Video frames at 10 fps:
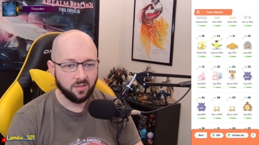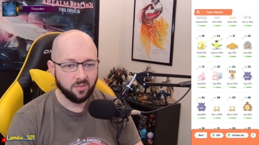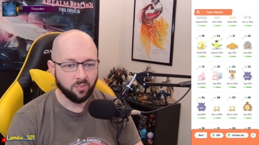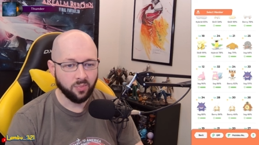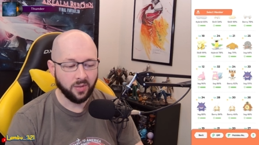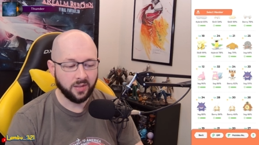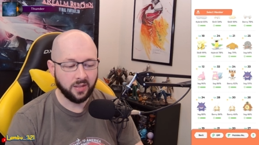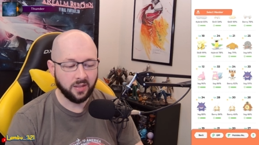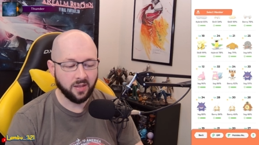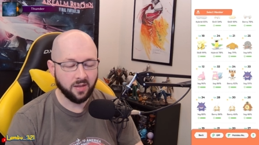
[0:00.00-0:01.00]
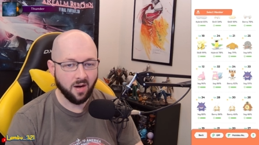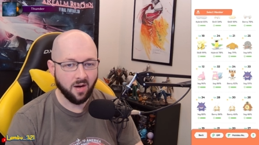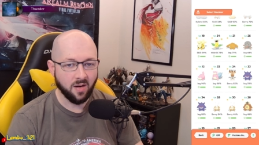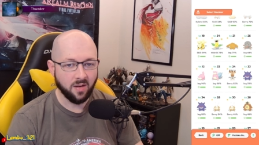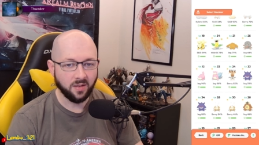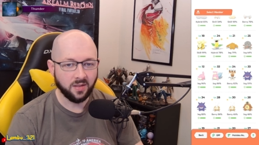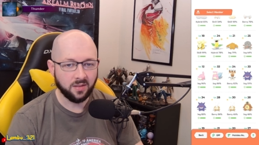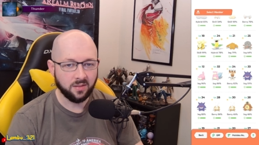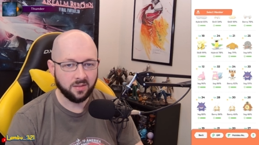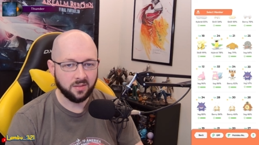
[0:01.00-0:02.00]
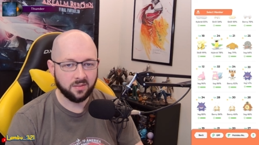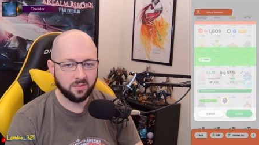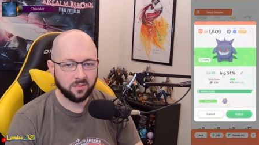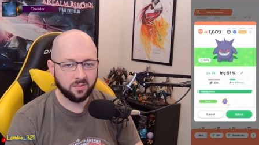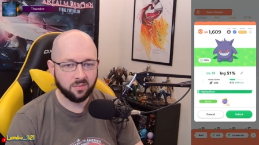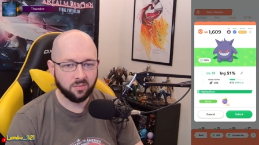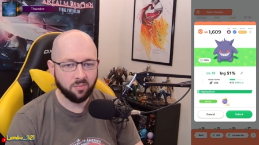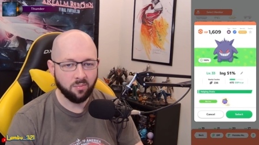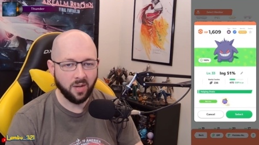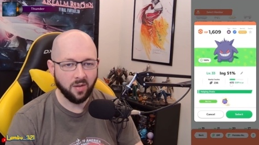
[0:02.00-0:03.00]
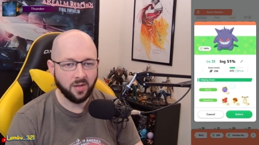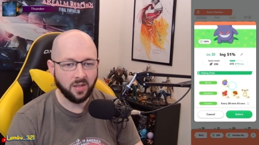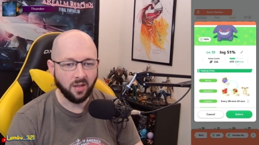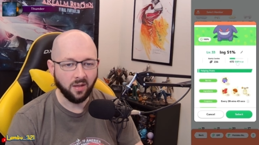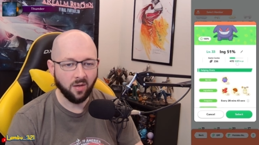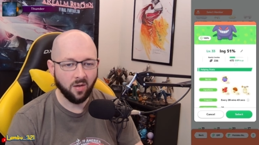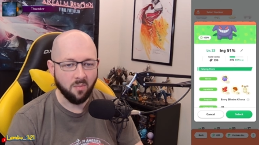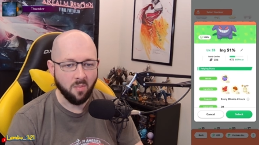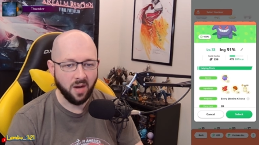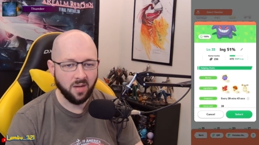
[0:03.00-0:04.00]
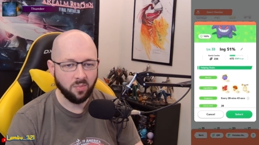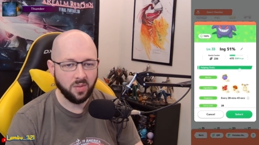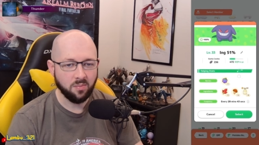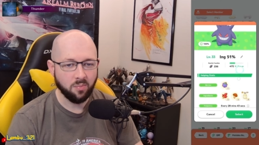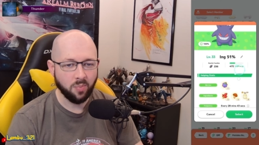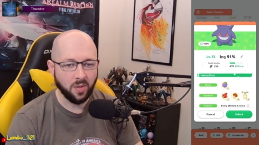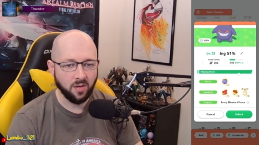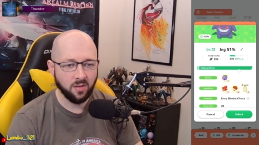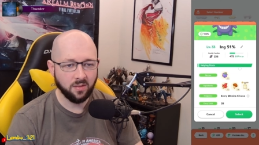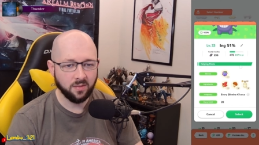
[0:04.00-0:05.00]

bringing in our berry Gengar might be better.